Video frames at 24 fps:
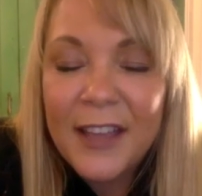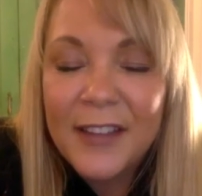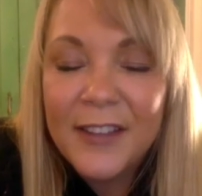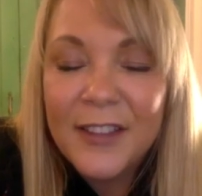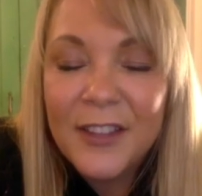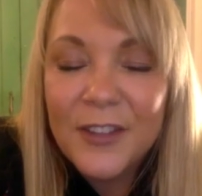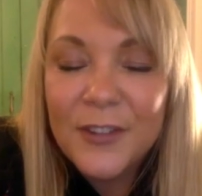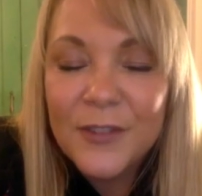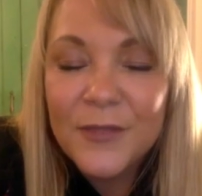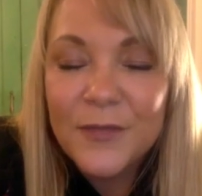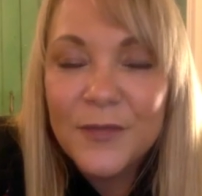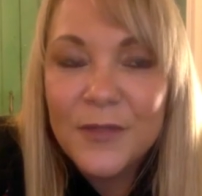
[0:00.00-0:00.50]
that I've
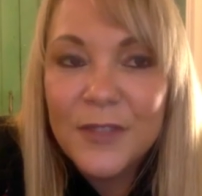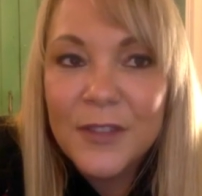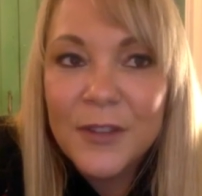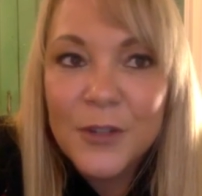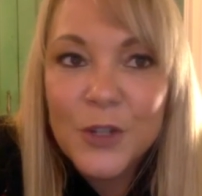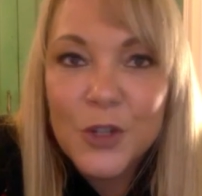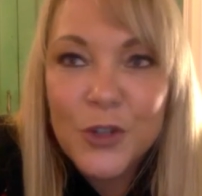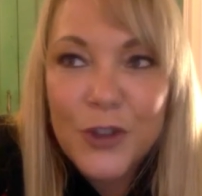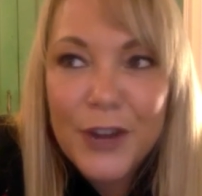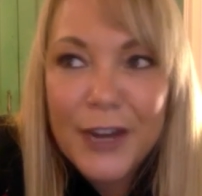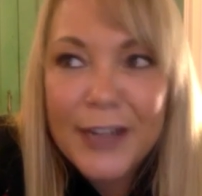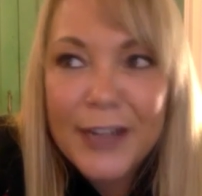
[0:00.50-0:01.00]
had, they're
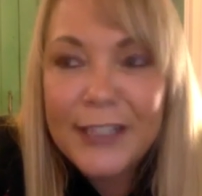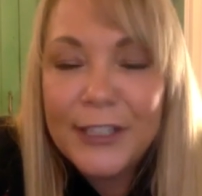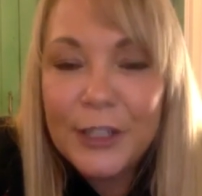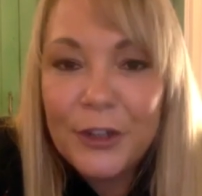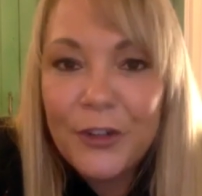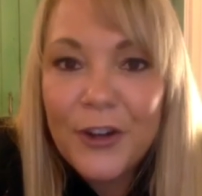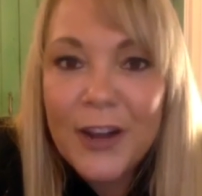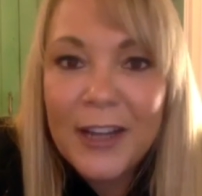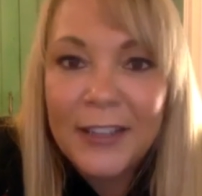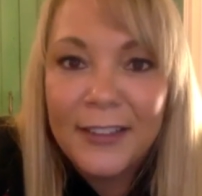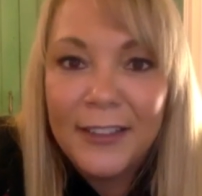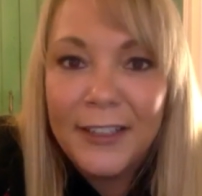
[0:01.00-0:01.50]
they're
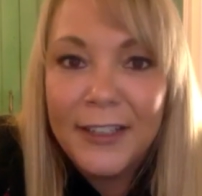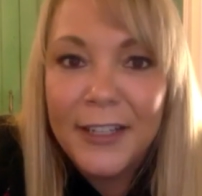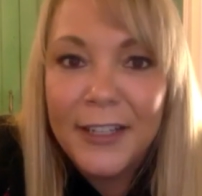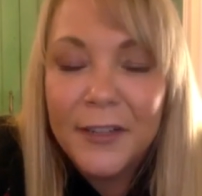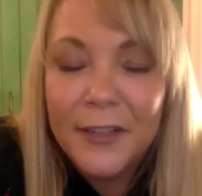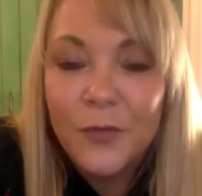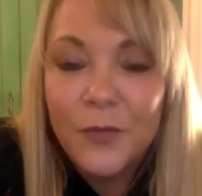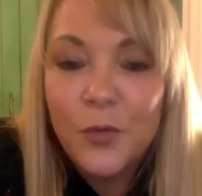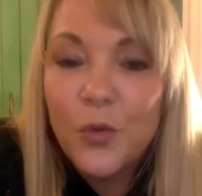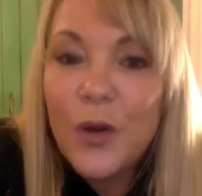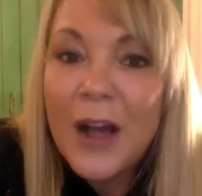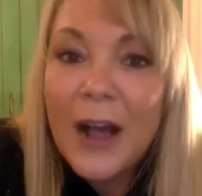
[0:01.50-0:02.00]
trying to crack
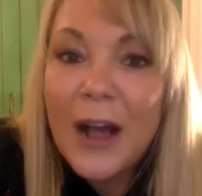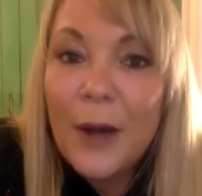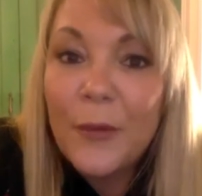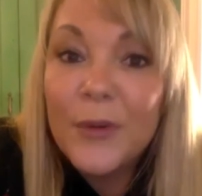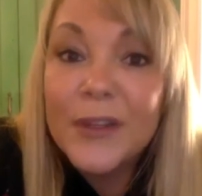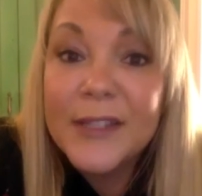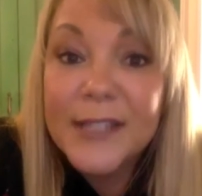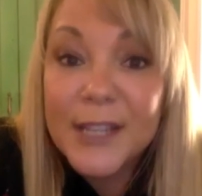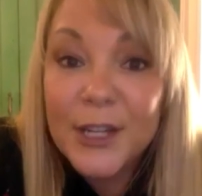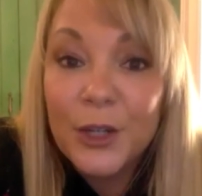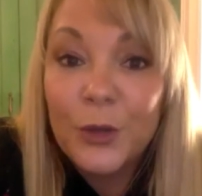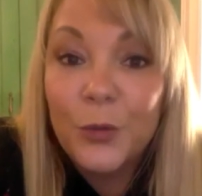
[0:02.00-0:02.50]
the nut of
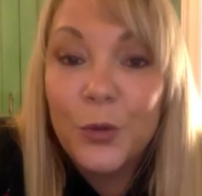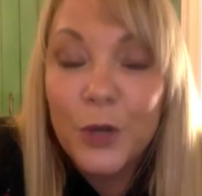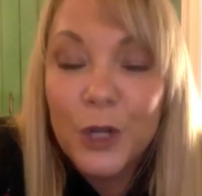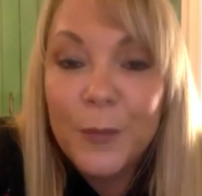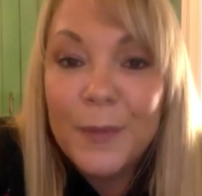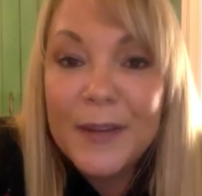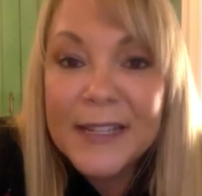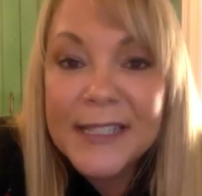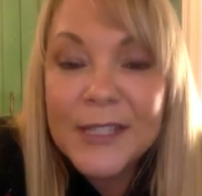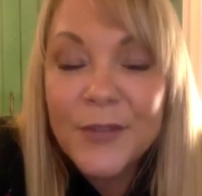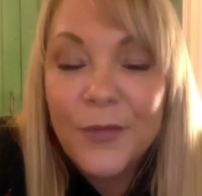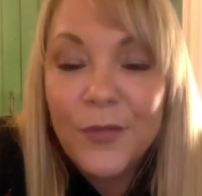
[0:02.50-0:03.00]
how it's
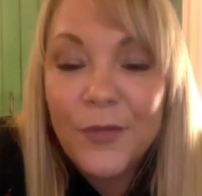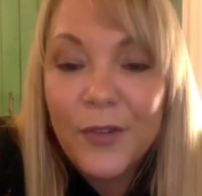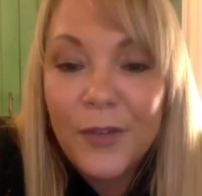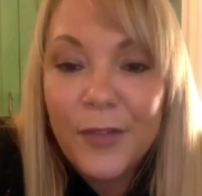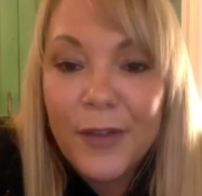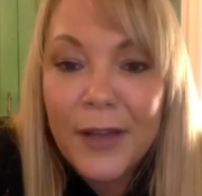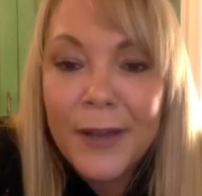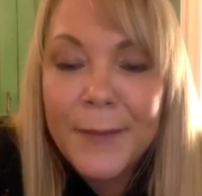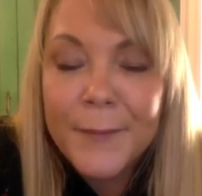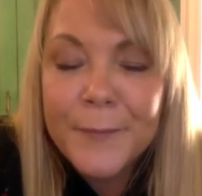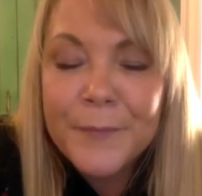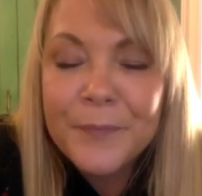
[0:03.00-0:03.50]
going to work
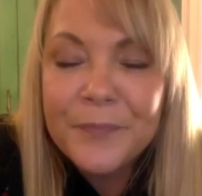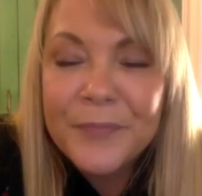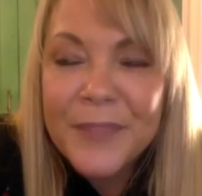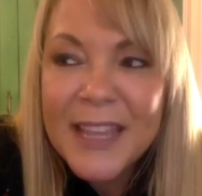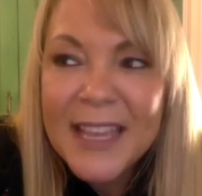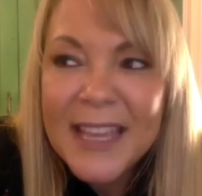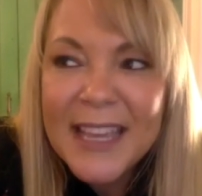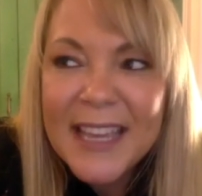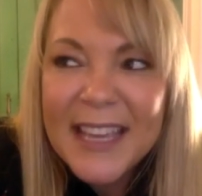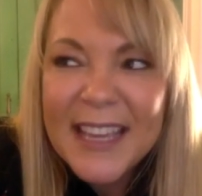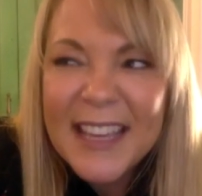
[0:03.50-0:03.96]
best for them.